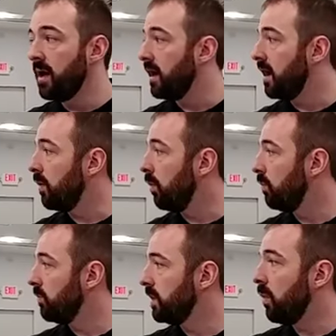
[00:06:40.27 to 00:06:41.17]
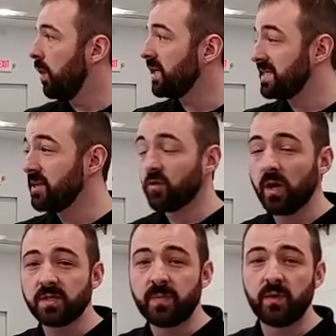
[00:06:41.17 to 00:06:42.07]
what
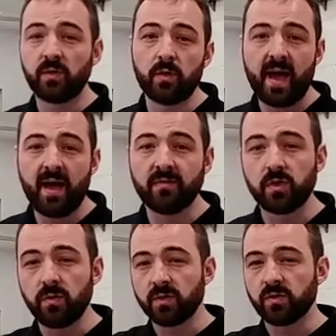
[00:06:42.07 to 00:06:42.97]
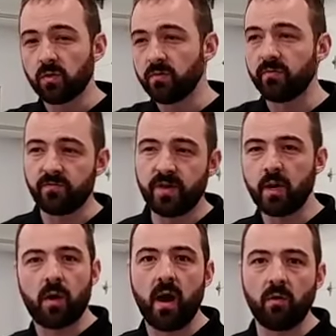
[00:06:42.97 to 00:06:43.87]
DATRON spindle you have, so you can sort of
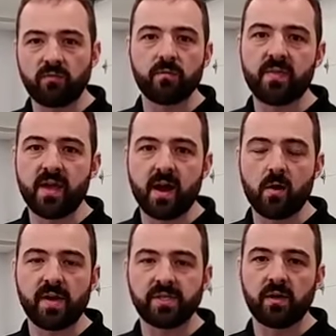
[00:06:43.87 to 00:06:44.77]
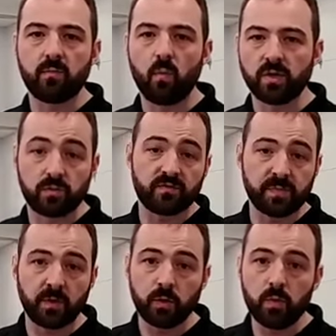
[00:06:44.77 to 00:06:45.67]
figure out from there, based on what sort of
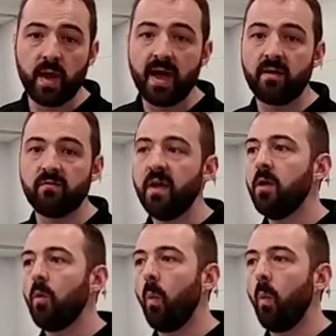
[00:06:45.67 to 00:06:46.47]
spindle you have,